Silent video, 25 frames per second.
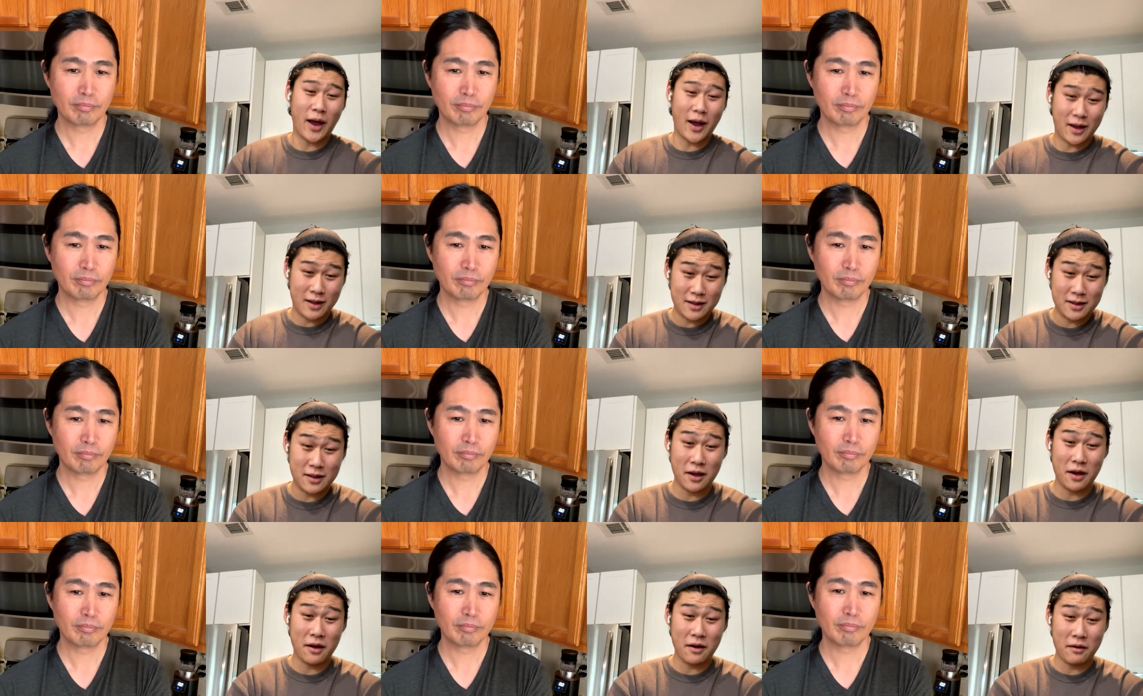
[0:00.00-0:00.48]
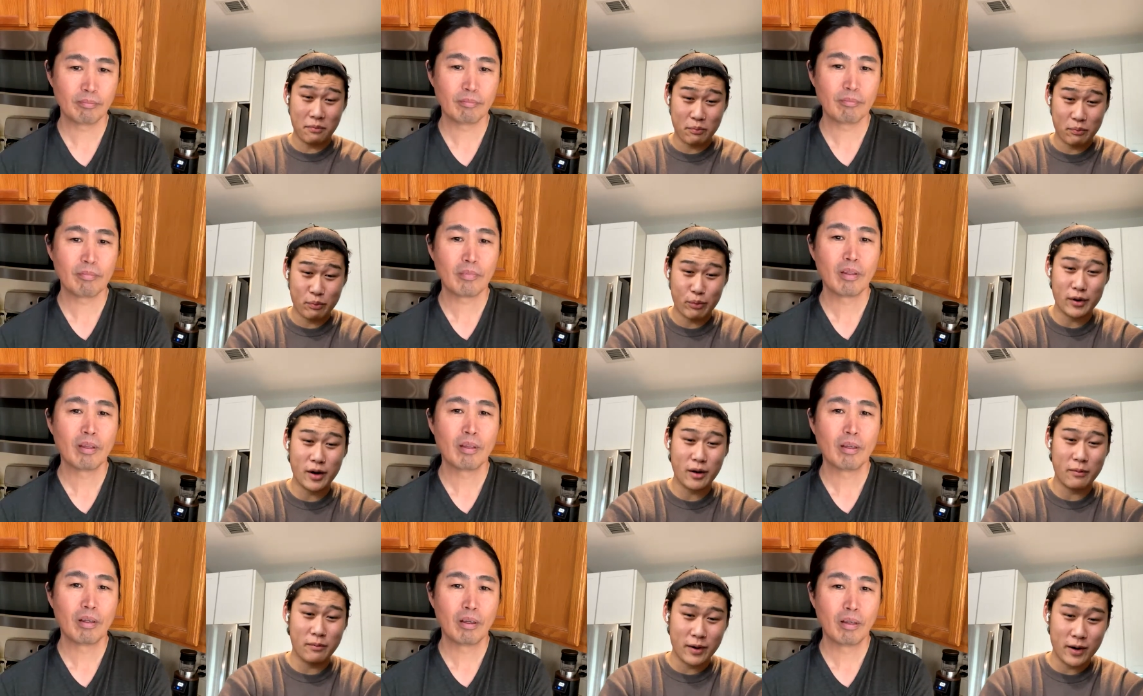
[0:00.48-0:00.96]
Speaker 1: big they have
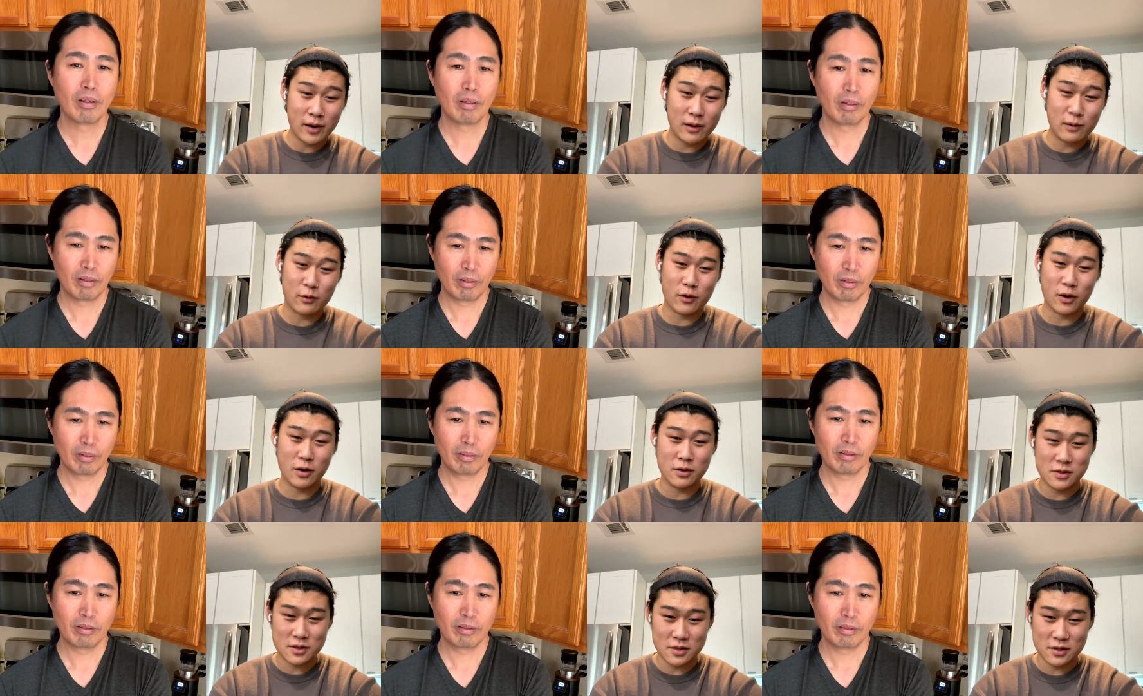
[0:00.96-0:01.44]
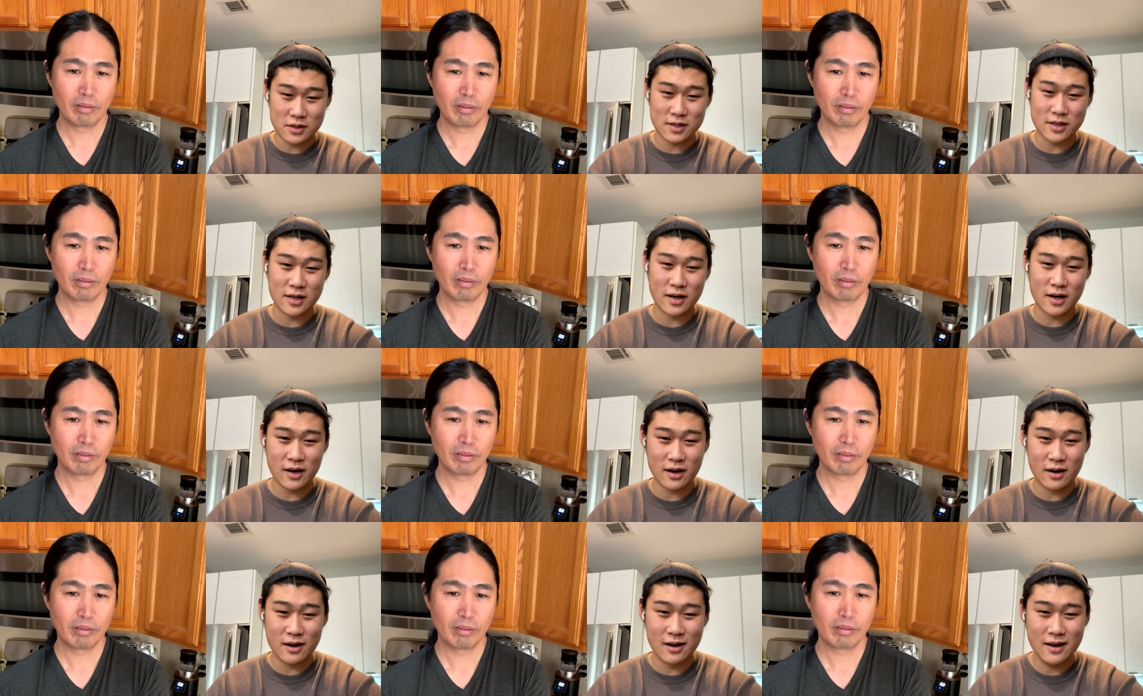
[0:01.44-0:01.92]
pretty big roasters
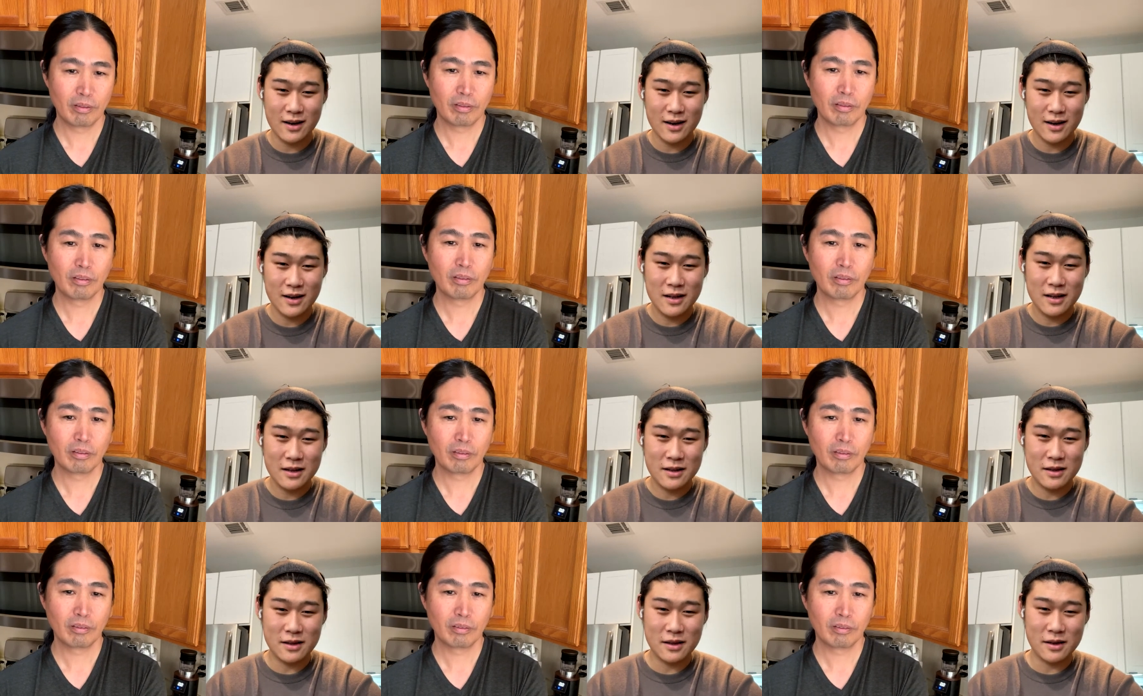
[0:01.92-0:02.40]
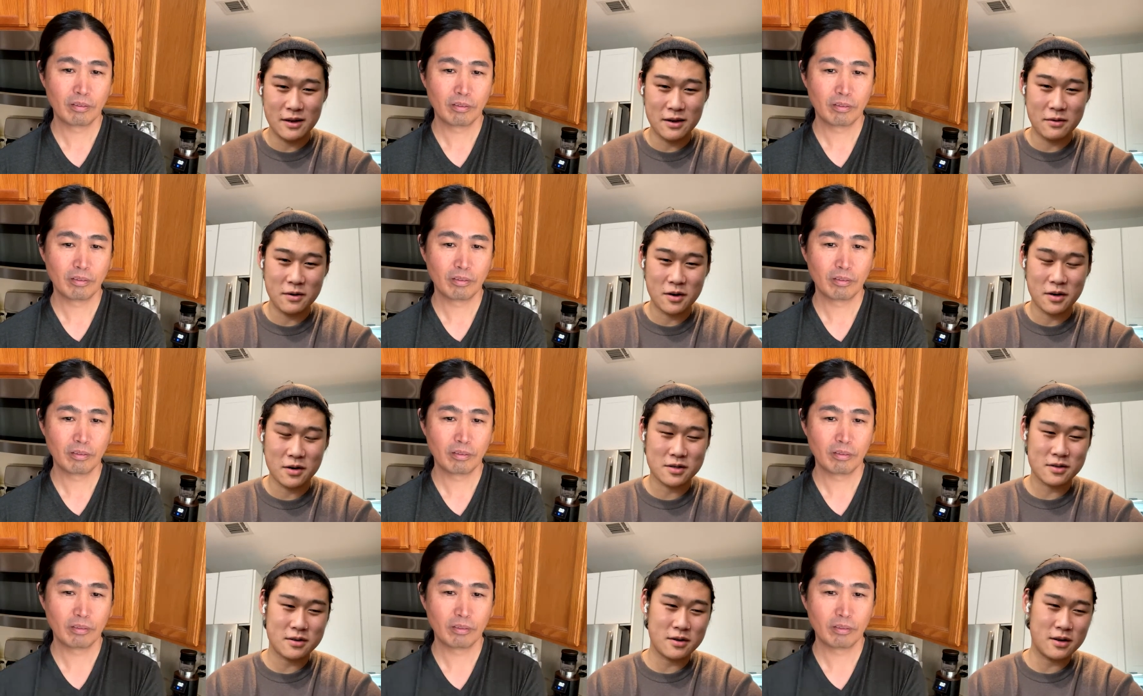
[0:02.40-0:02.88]
there. The
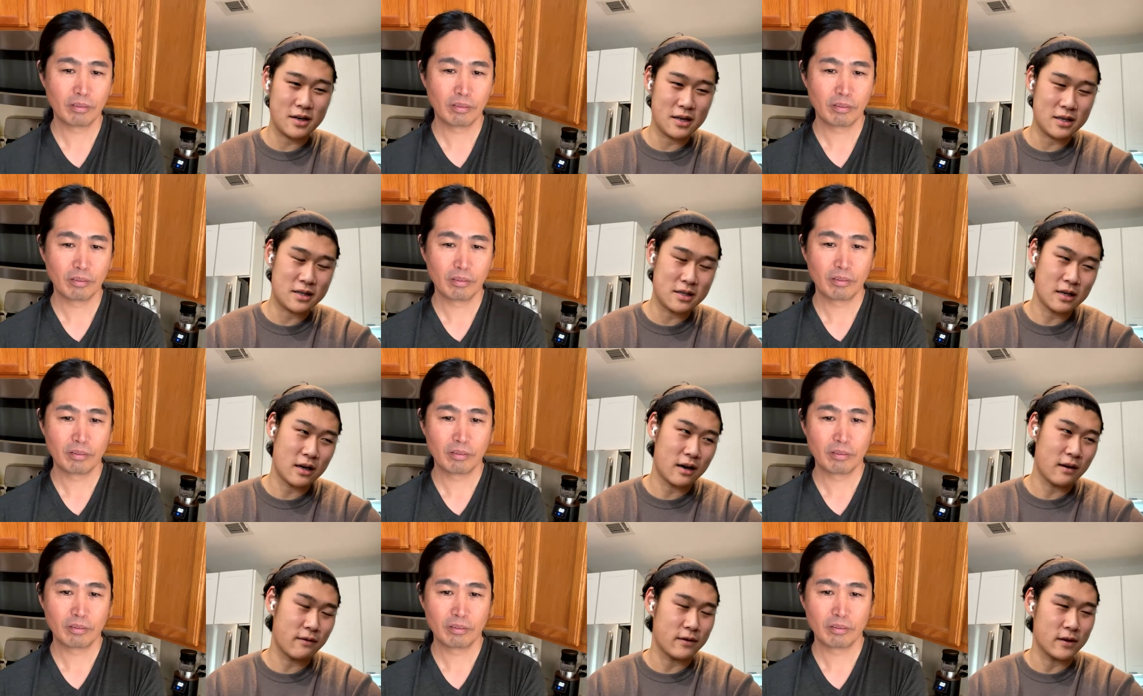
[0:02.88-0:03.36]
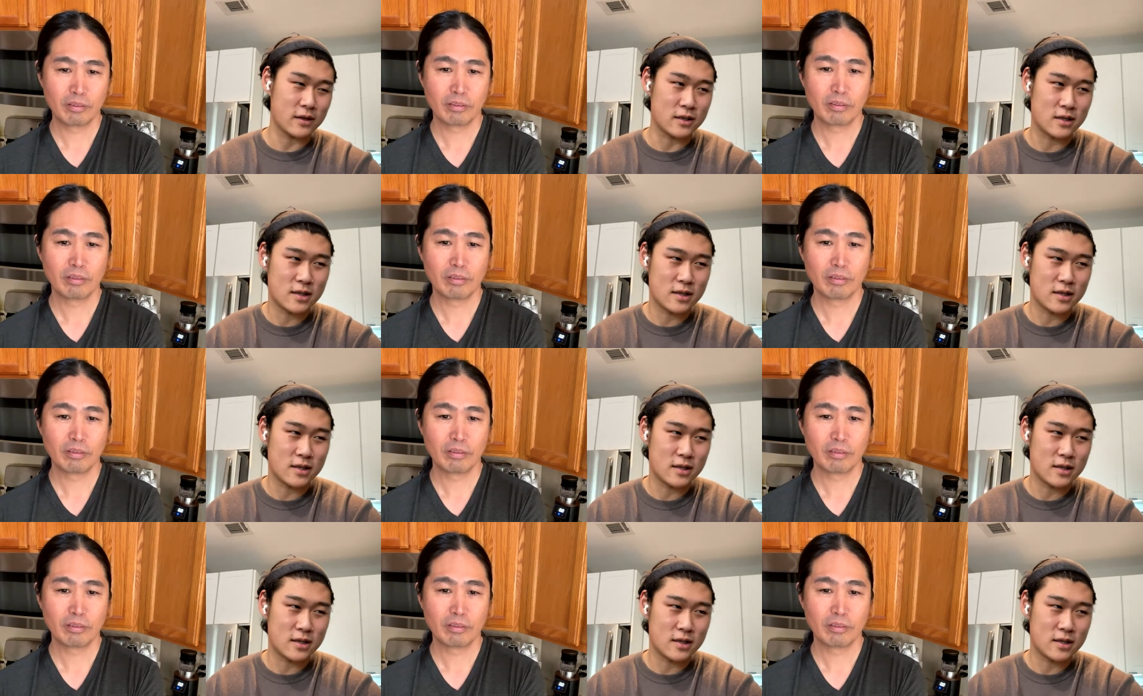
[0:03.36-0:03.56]
roastery itself is